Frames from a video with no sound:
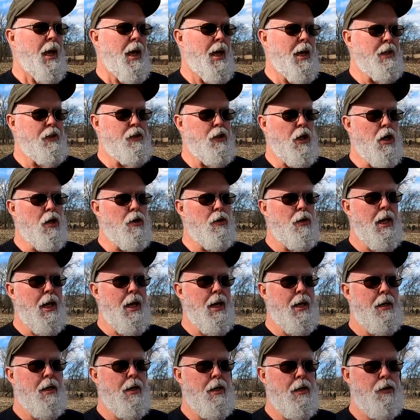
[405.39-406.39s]
and turn
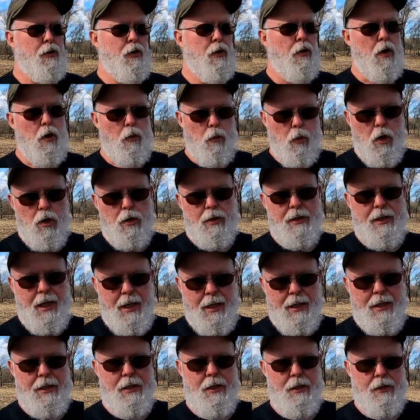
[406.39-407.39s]
that under or work
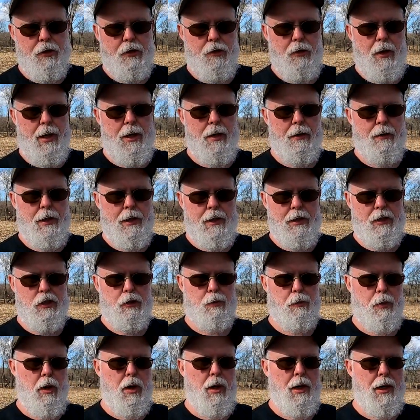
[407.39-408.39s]
that into the ground in the
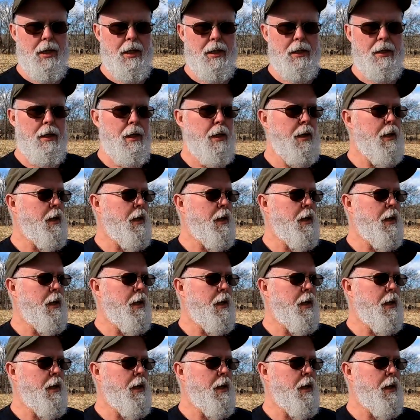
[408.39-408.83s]
spring,